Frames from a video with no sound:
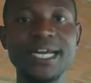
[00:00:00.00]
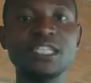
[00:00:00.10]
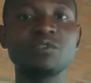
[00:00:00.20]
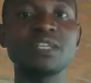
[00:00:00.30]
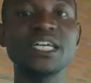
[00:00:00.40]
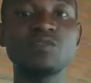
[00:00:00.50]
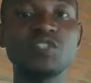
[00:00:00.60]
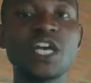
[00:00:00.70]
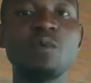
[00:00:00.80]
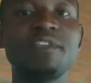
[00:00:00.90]
and I would like to
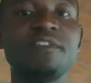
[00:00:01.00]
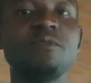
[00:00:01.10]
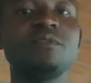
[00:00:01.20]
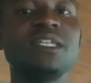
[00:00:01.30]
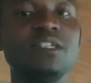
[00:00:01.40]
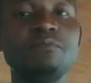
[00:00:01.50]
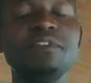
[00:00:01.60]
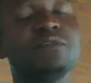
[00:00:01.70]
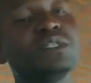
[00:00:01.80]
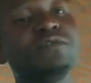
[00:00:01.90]
share with you the
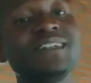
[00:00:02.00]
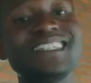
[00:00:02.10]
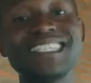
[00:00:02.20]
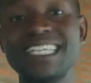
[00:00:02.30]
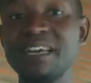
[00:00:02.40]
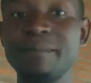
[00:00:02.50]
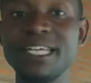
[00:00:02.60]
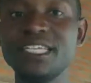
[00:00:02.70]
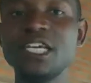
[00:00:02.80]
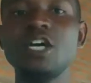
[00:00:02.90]
debrief of the first
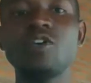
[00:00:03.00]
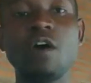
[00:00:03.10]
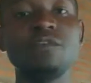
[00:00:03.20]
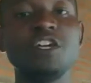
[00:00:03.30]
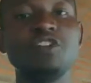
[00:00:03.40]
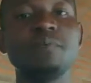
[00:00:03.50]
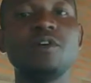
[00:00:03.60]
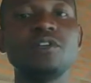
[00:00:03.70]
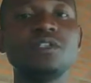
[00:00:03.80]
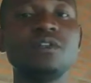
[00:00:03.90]
segment of the
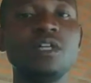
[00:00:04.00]
report.